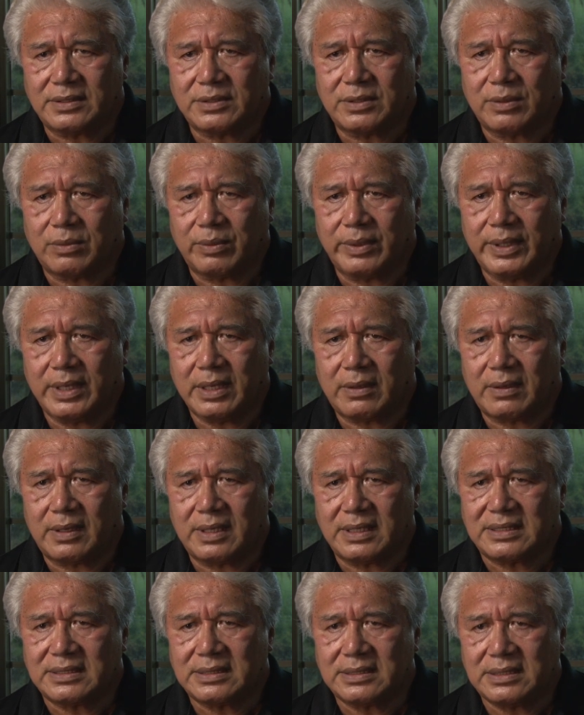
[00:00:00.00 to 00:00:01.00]
So we
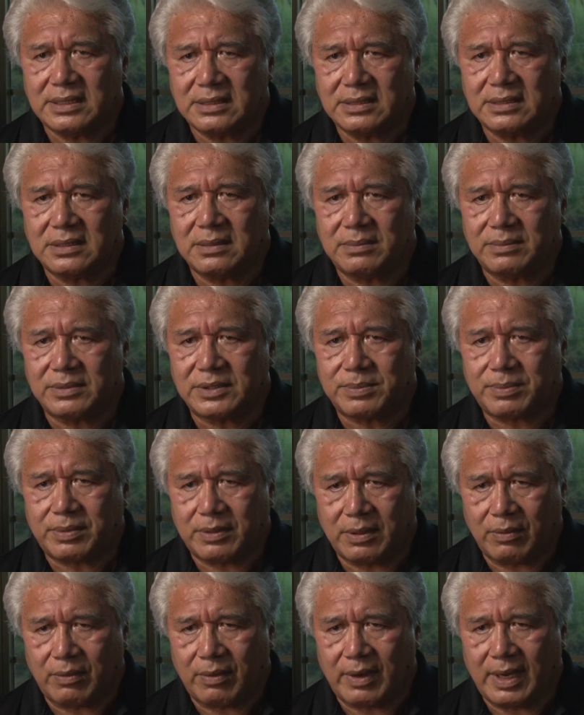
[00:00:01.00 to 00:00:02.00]
are a systems
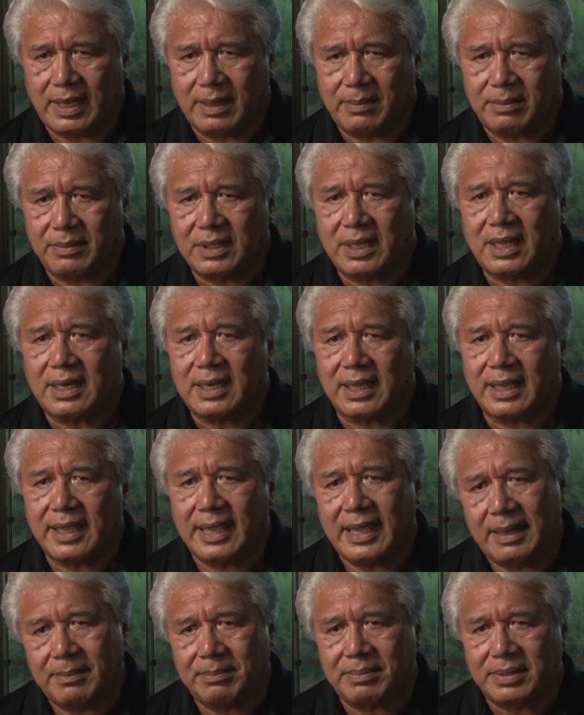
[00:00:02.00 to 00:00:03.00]
program, not a
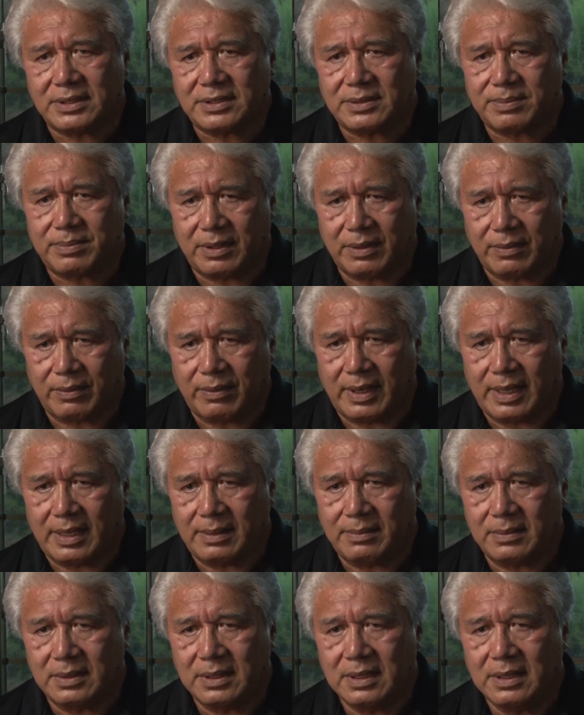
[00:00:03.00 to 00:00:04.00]
campus
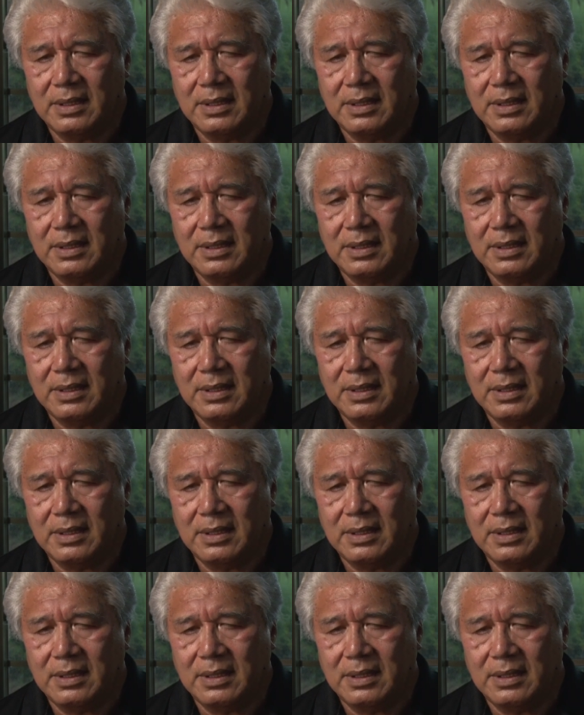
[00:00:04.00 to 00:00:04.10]
program.